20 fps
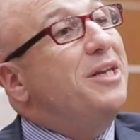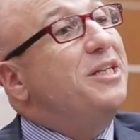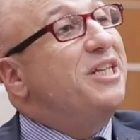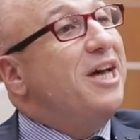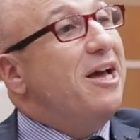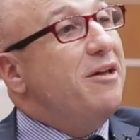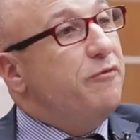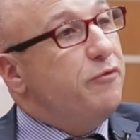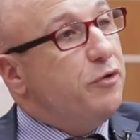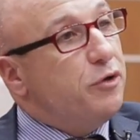
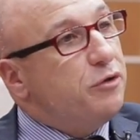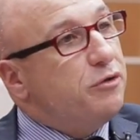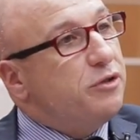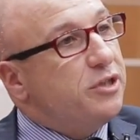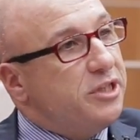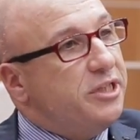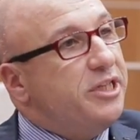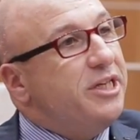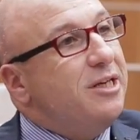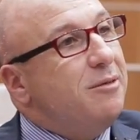
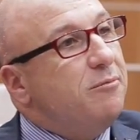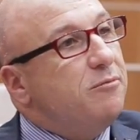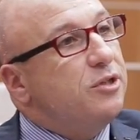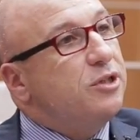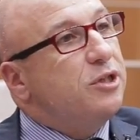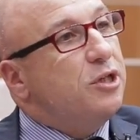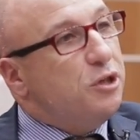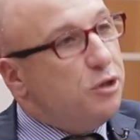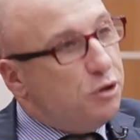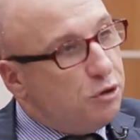diverse
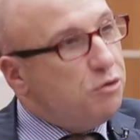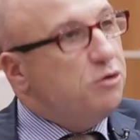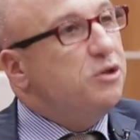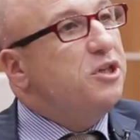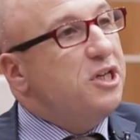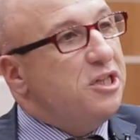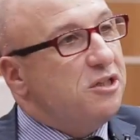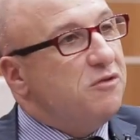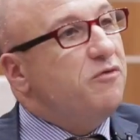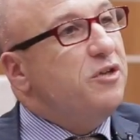teams to
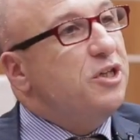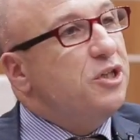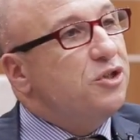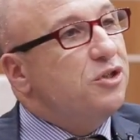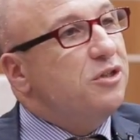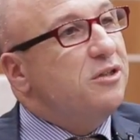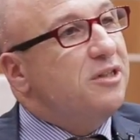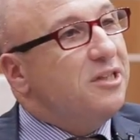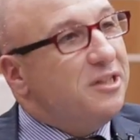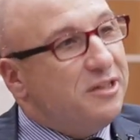this
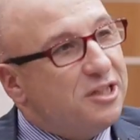vision.